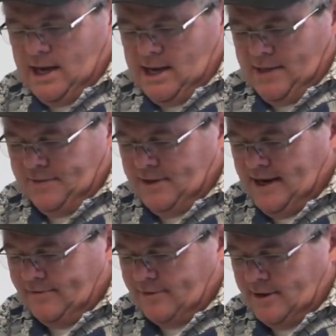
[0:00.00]
uh, the
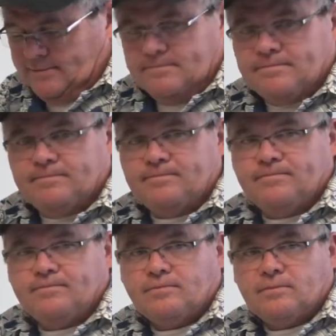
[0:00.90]
nephron.
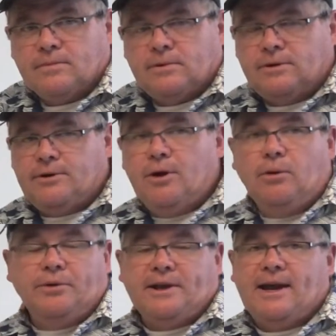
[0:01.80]

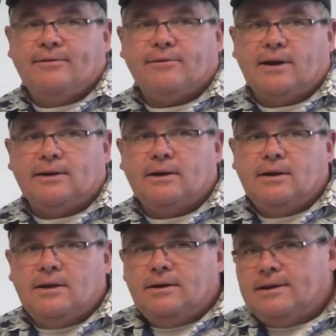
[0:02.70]
Know the nephron.
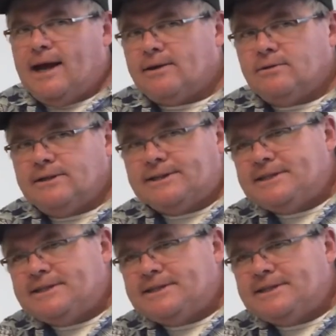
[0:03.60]
Not only